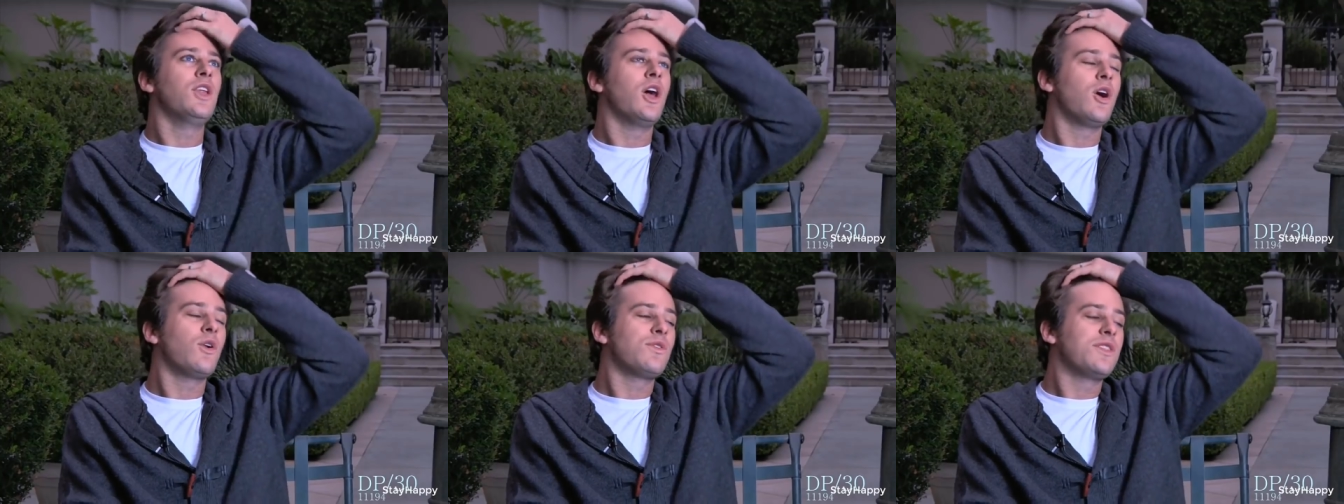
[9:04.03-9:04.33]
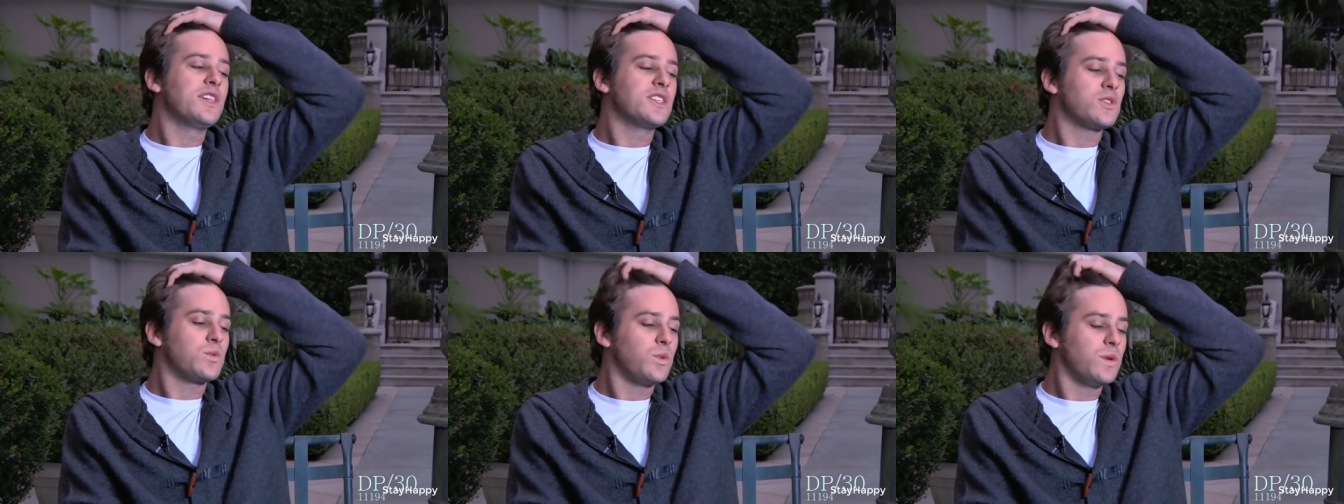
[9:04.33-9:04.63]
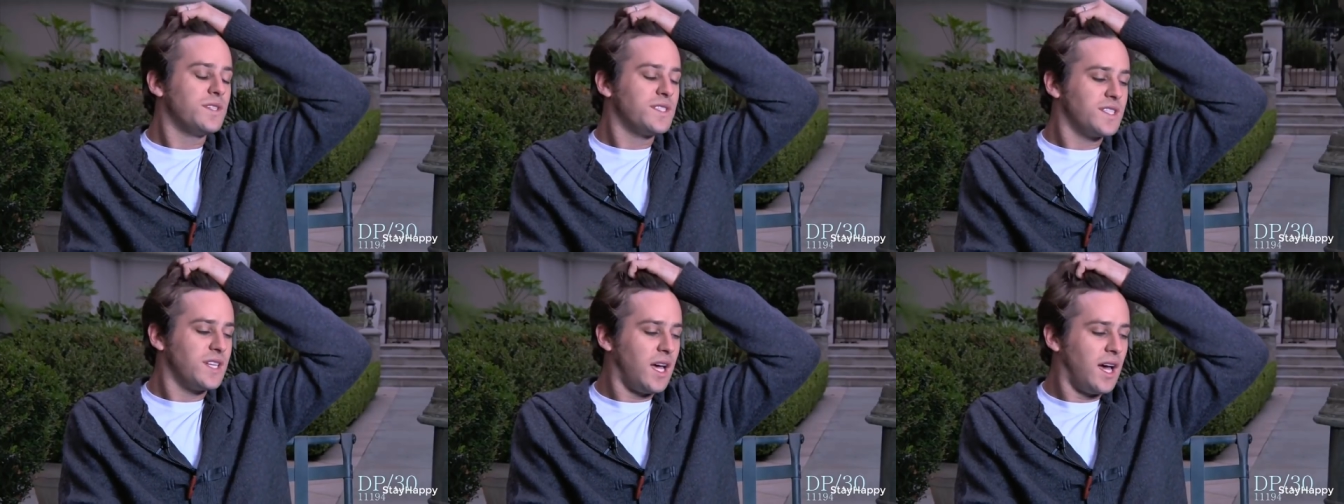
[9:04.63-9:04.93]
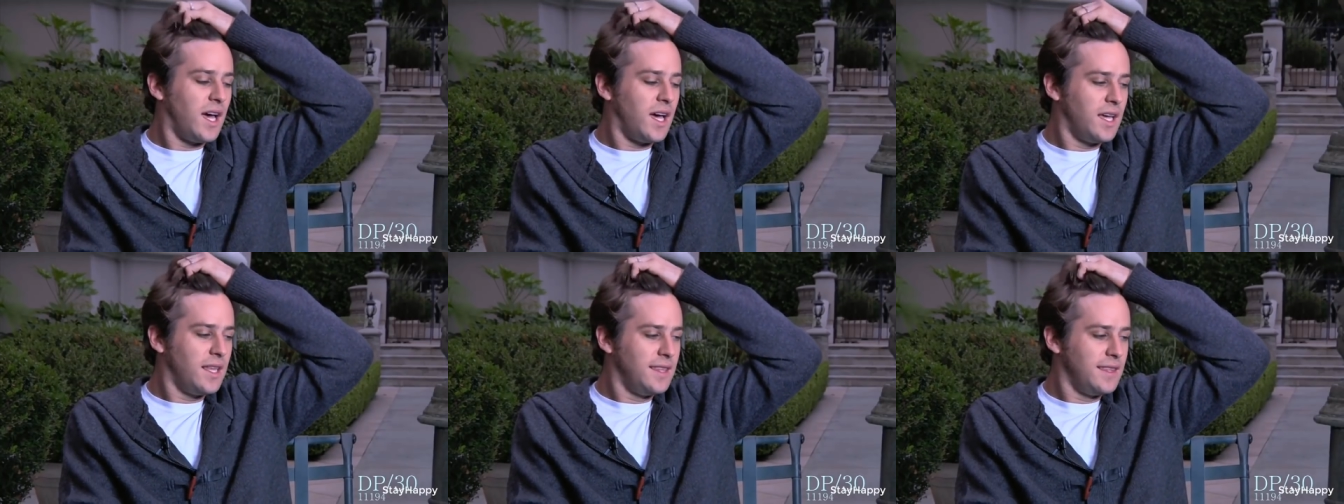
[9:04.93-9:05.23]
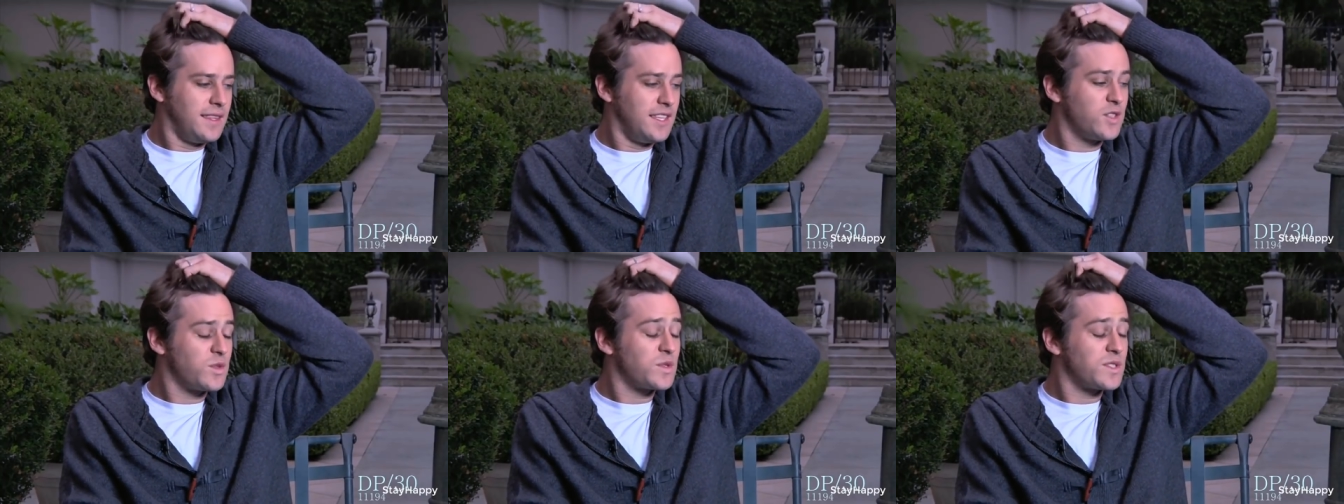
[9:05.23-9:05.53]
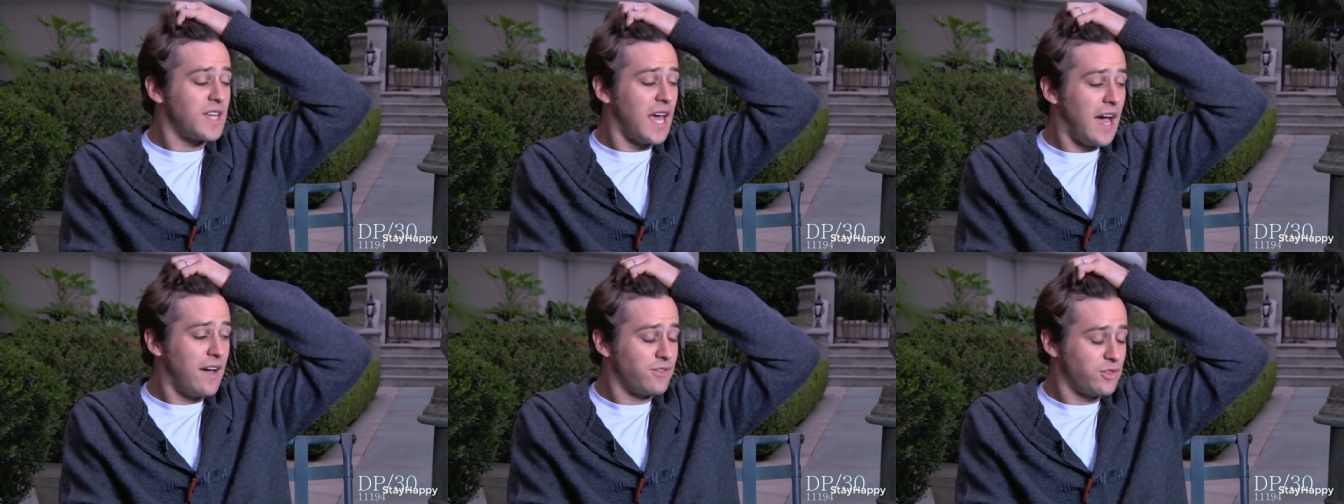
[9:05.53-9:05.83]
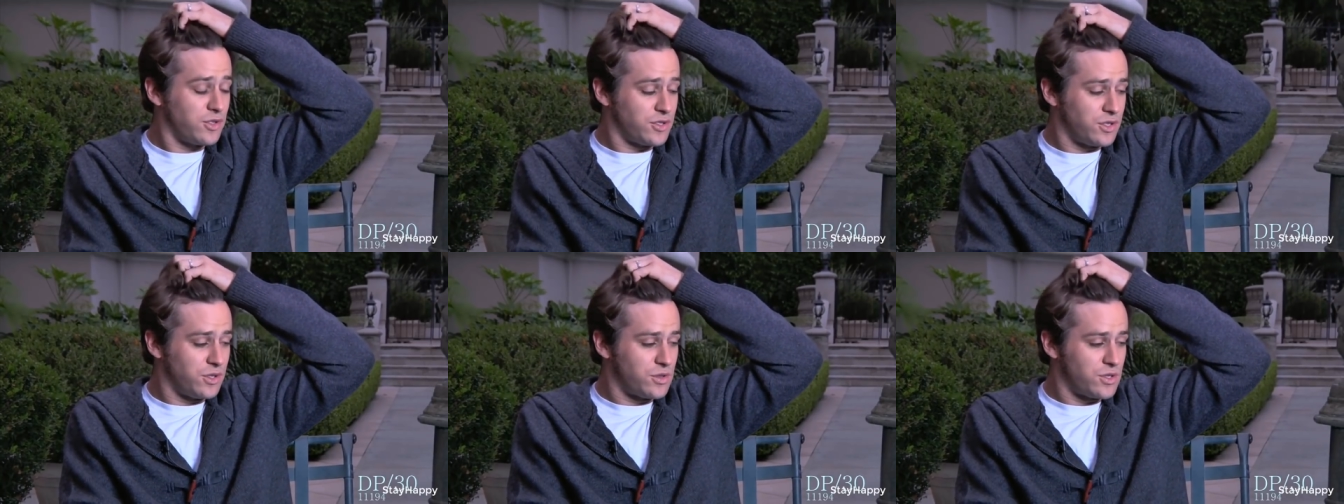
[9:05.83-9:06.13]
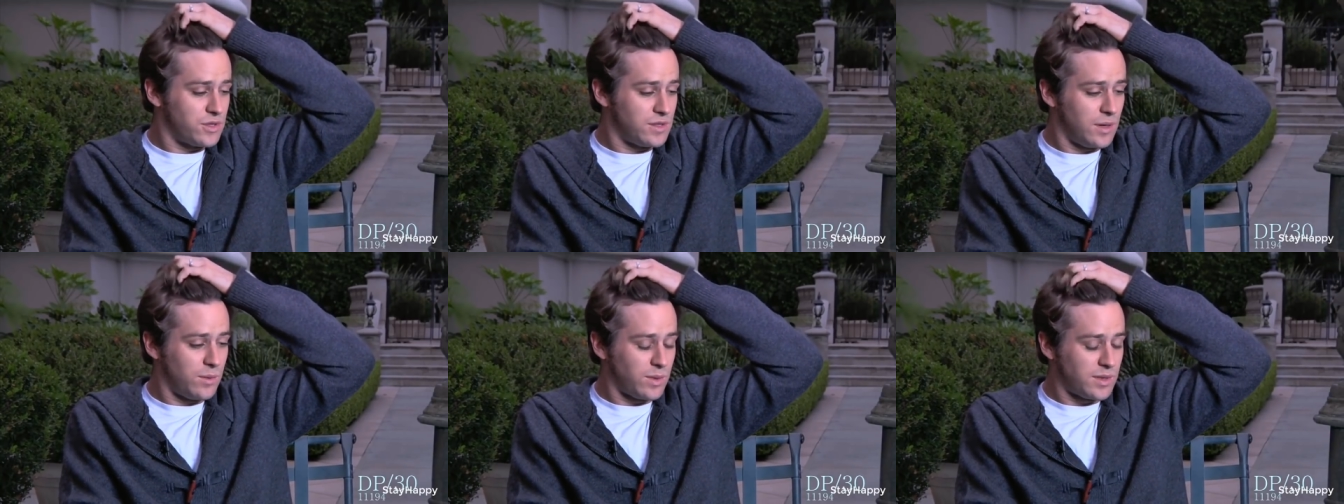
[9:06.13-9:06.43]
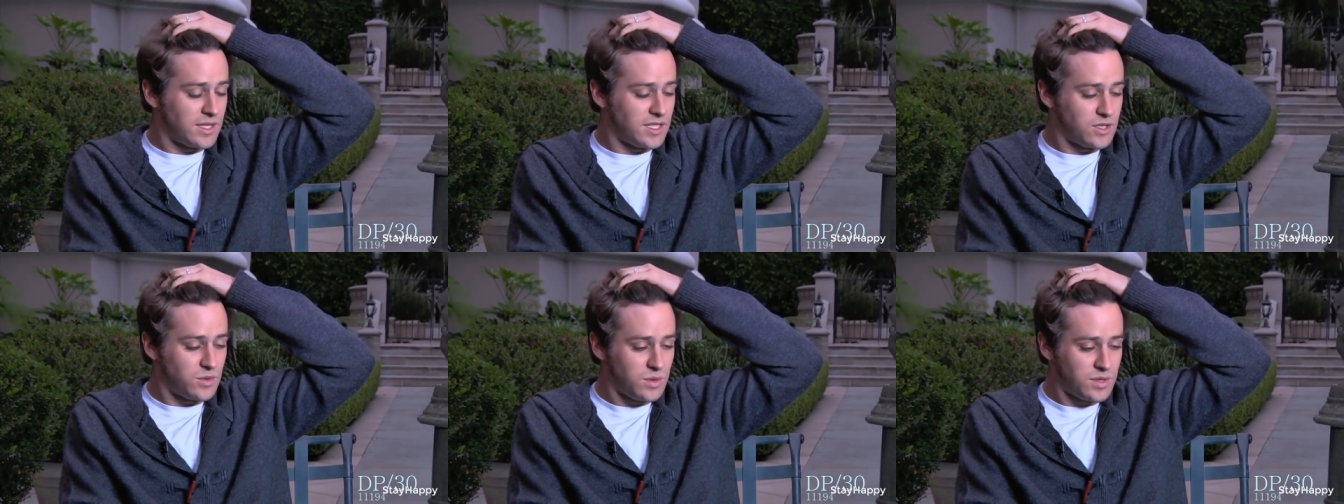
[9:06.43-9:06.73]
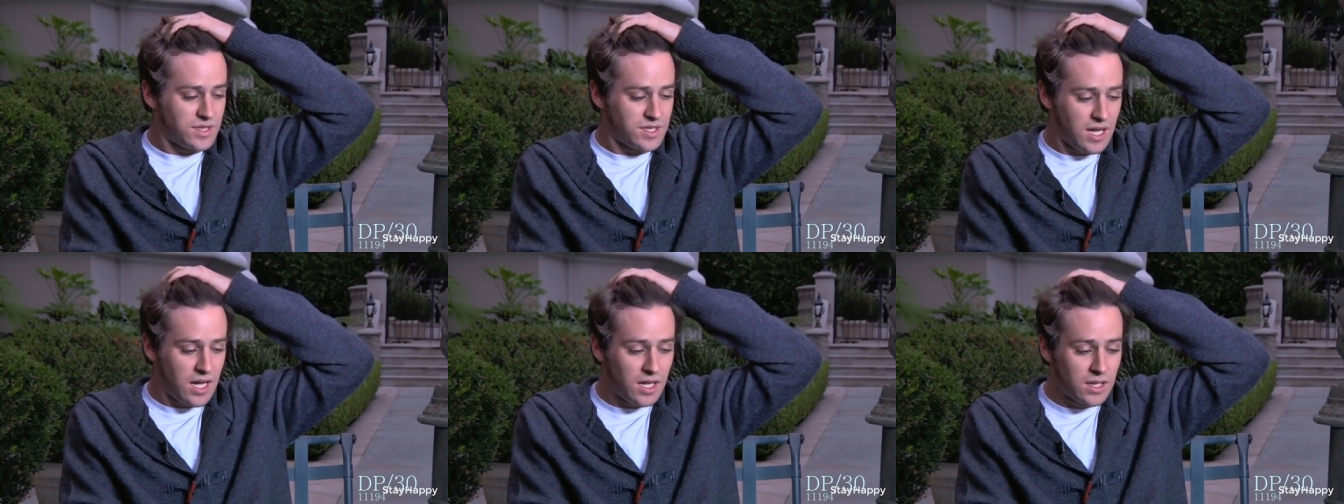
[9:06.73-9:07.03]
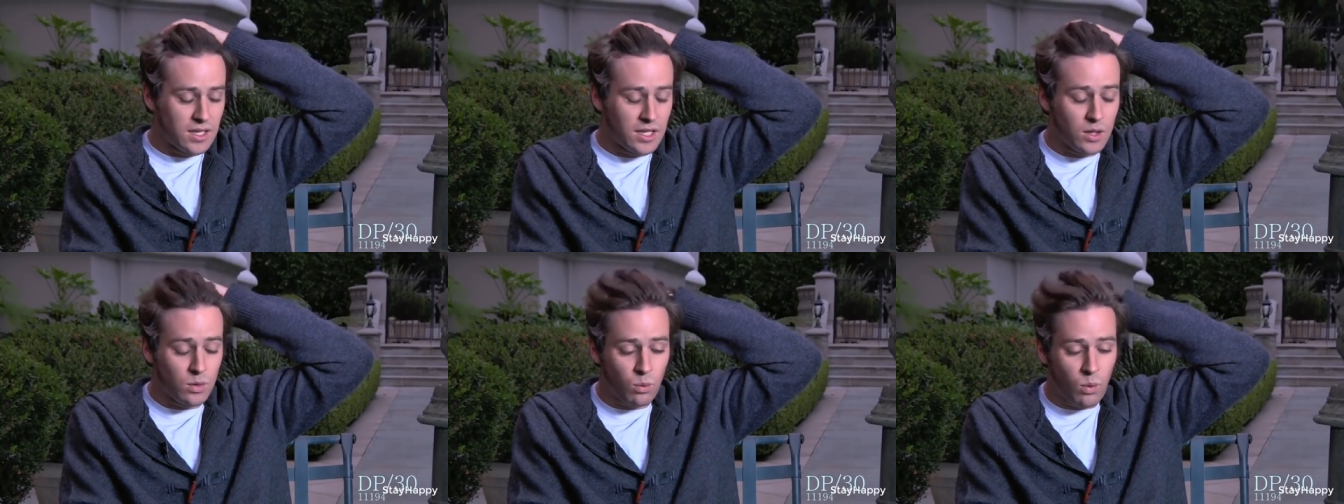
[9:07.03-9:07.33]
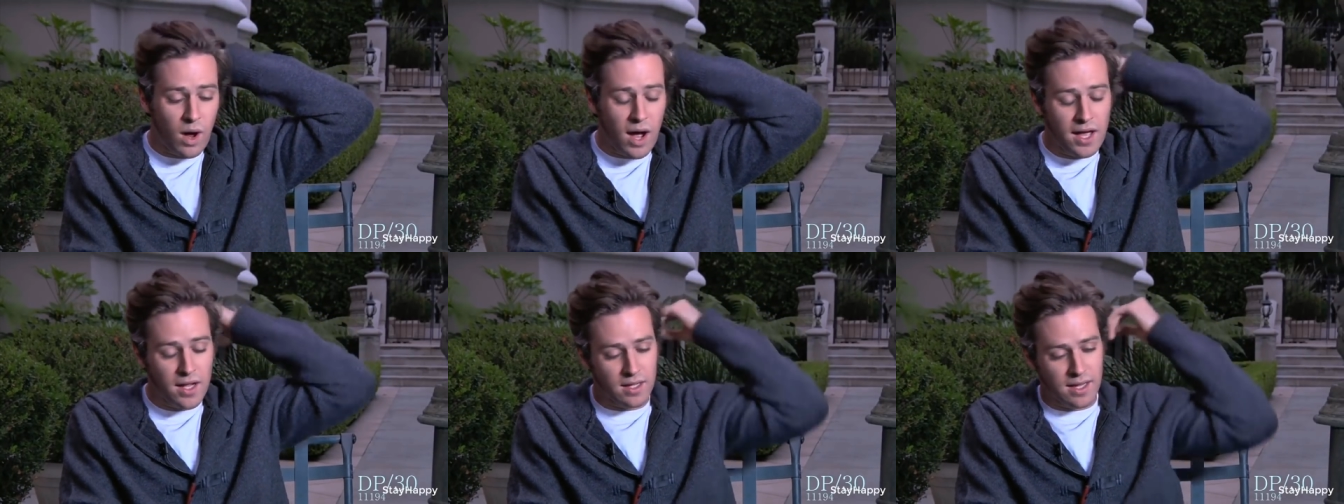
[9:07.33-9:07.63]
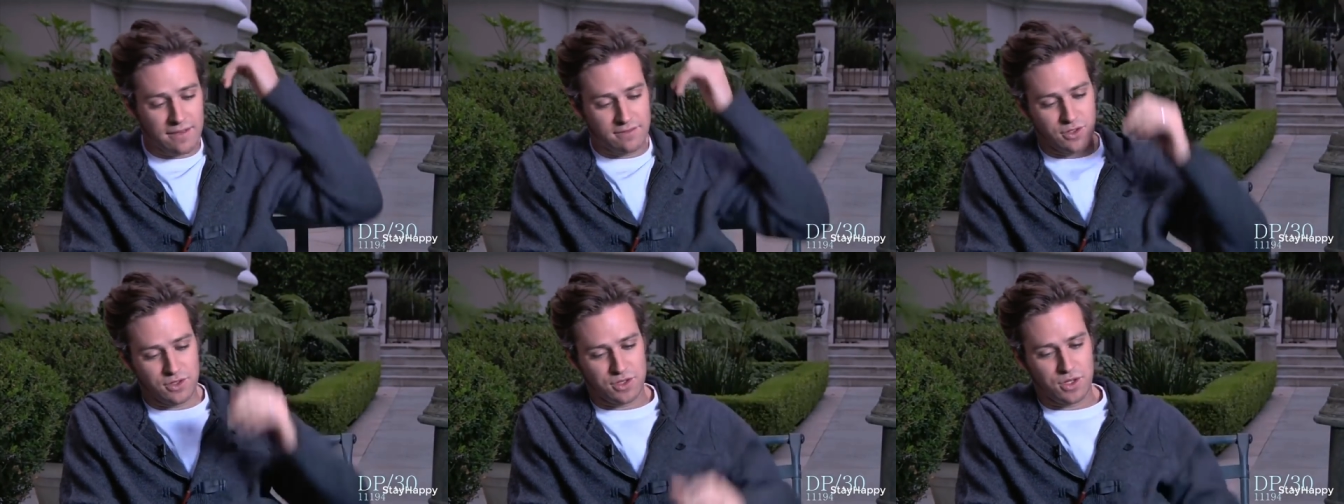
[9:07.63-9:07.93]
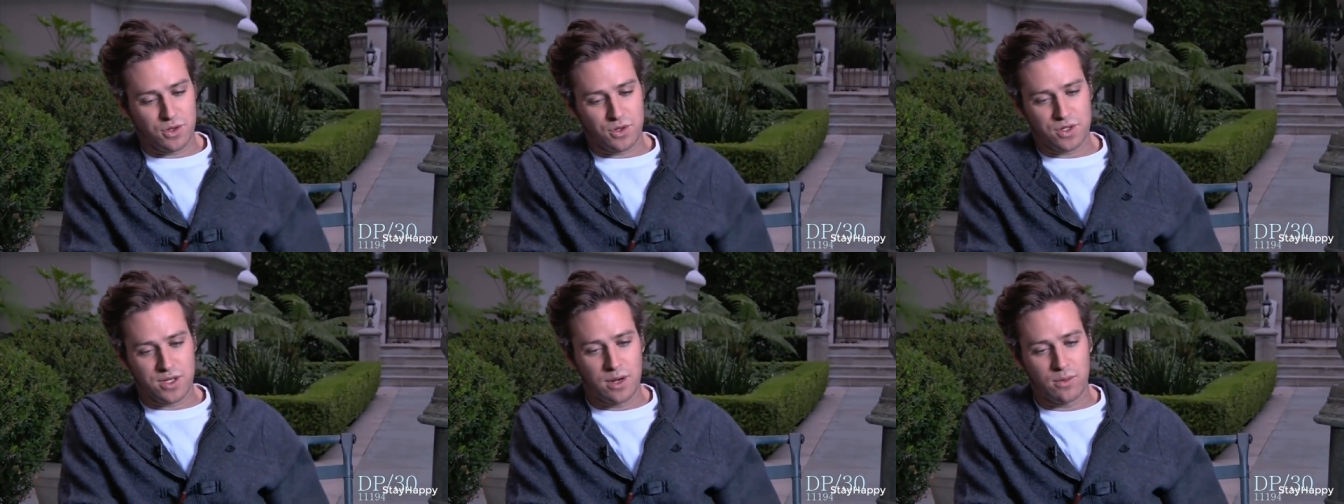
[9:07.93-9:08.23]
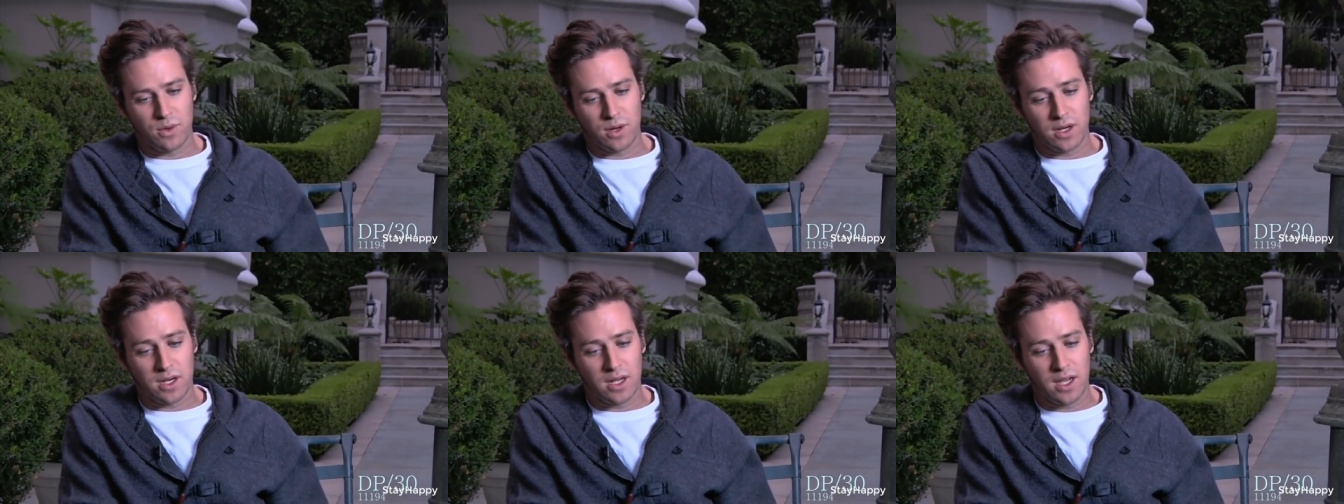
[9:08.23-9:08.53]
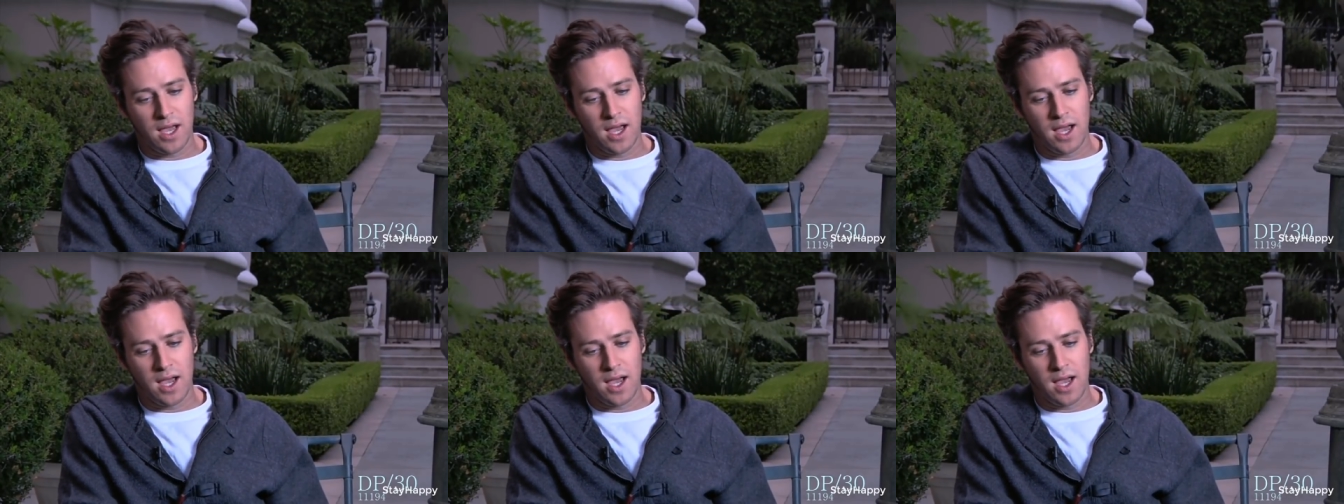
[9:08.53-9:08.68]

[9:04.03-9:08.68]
no, this was, uh, this was after Social Network. This was a little while after Social Network.